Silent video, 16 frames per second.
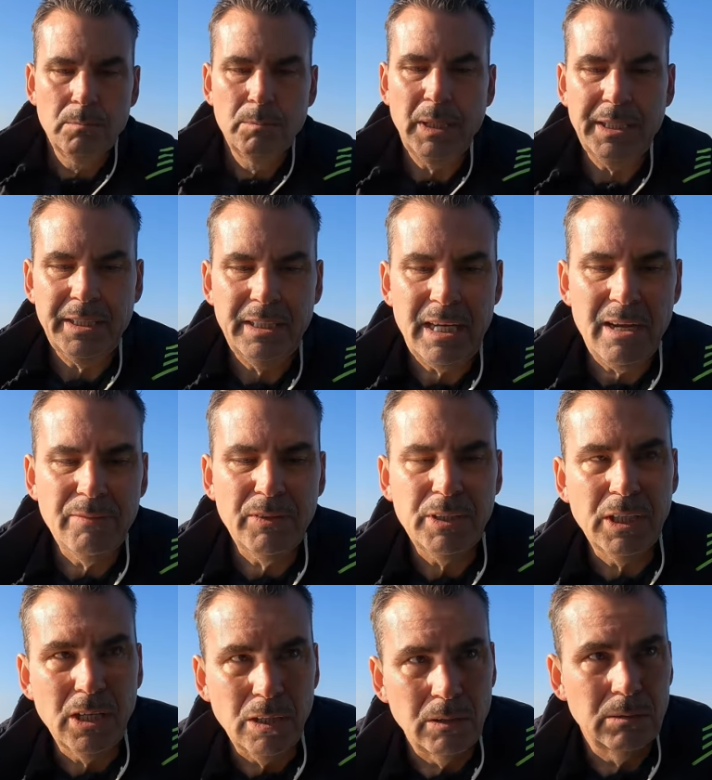But you never
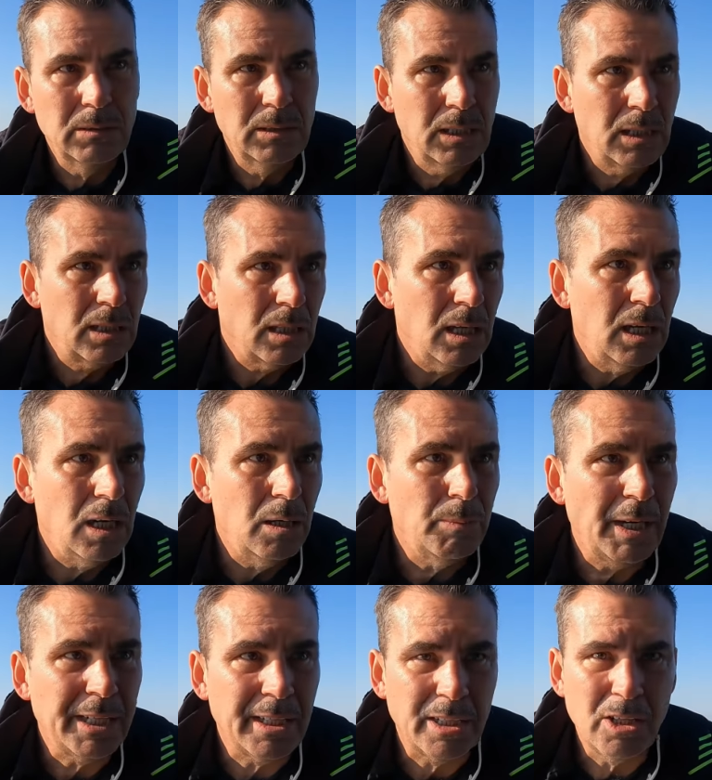know.
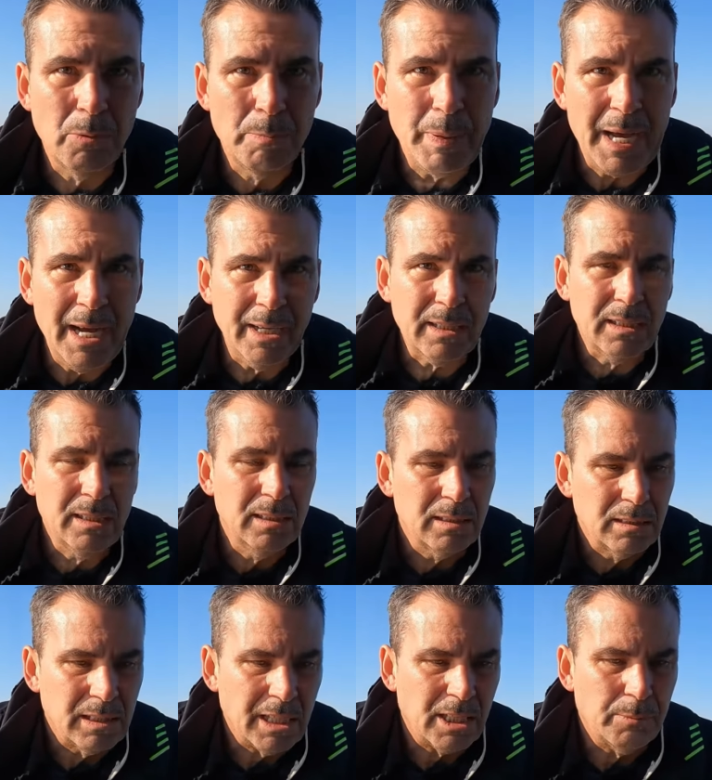I could go back,
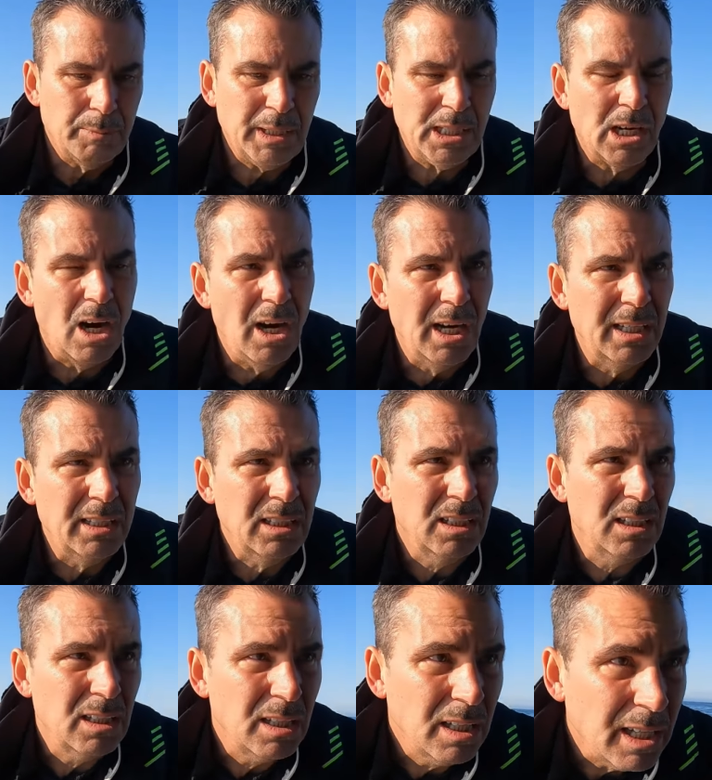they could be gone,
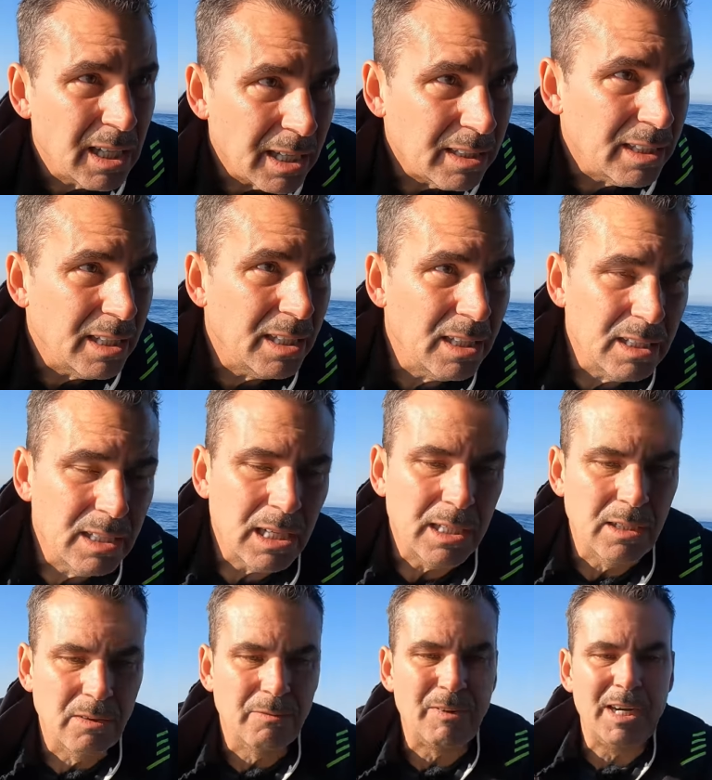and then I
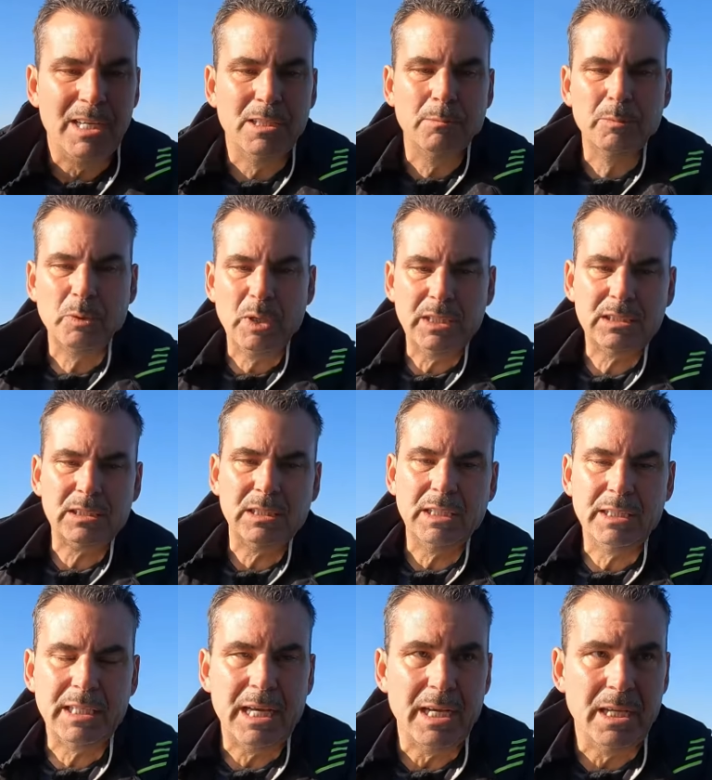don't find them the rest of
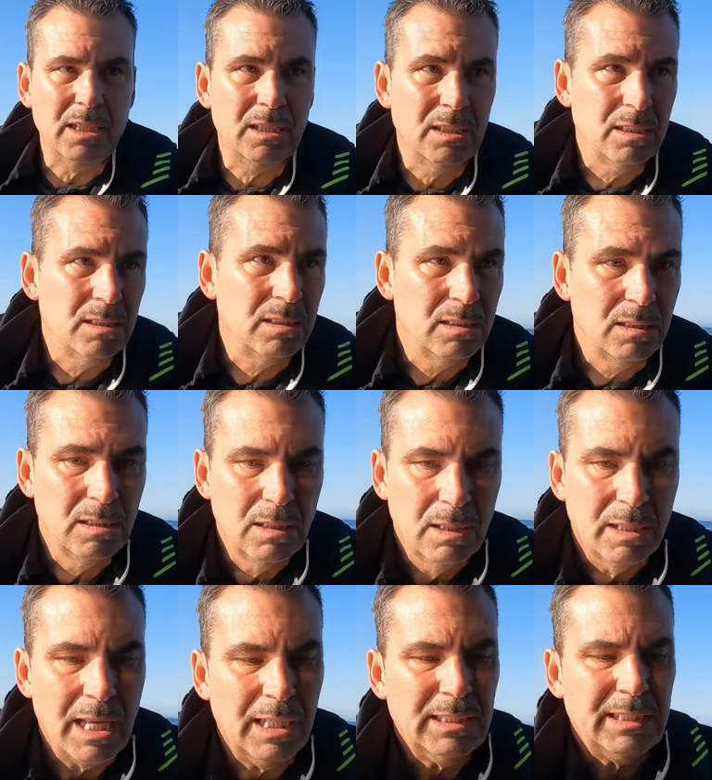the day.
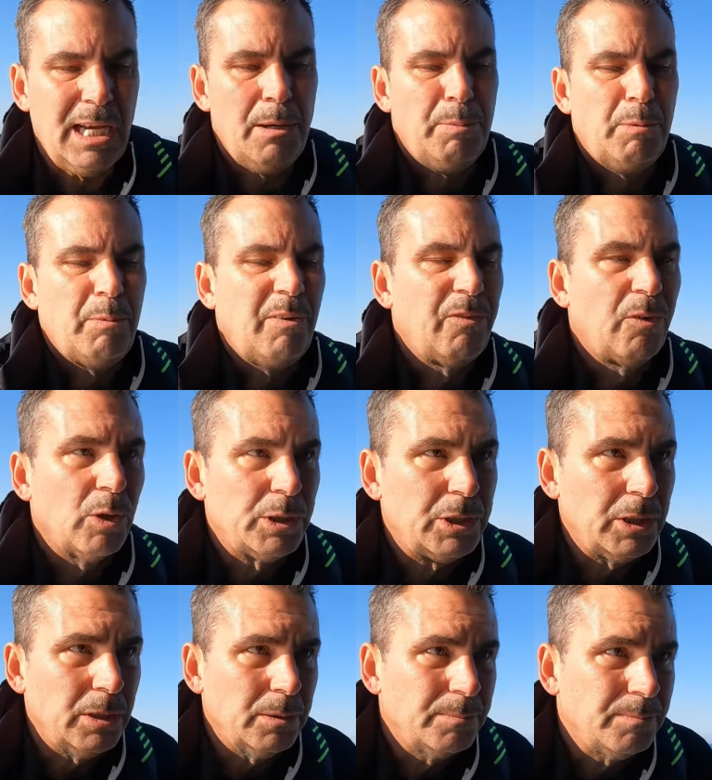That's happened before
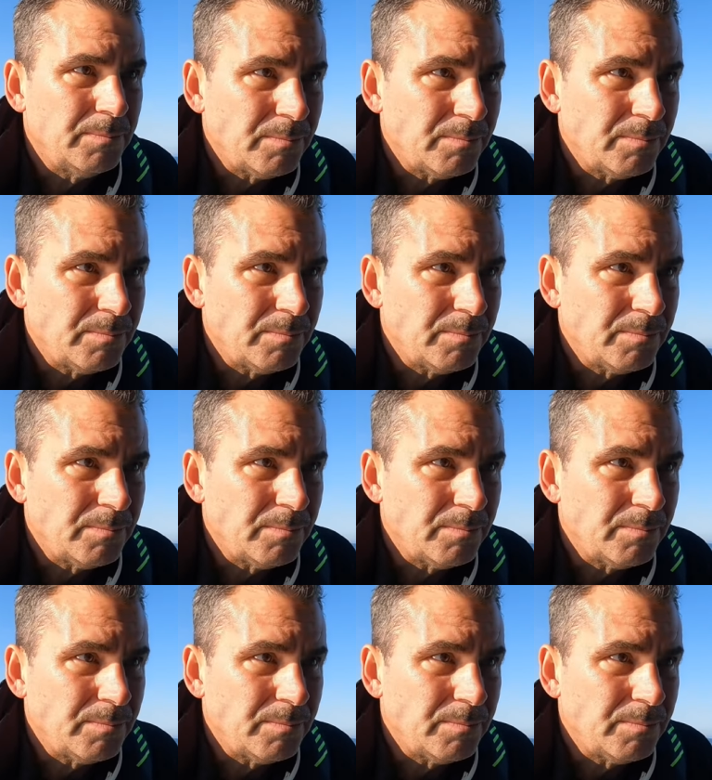too.